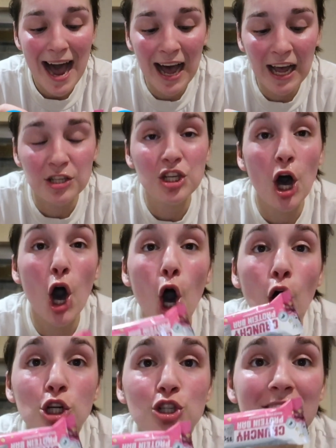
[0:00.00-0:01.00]
and
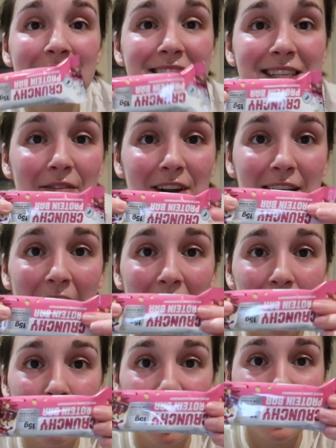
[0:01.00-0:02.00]
170
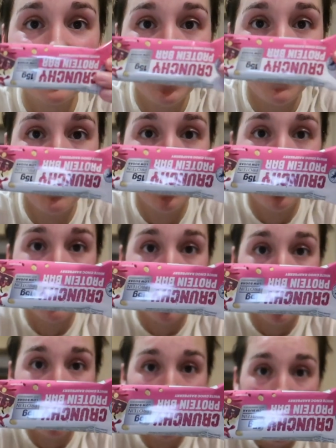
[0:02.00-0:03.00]
calories per
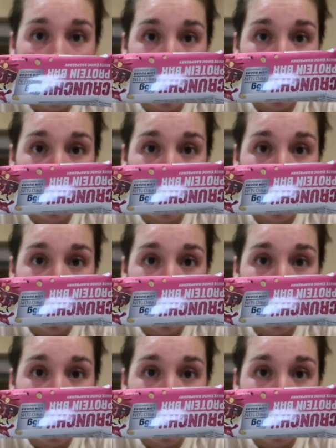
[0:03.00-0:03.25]
bar.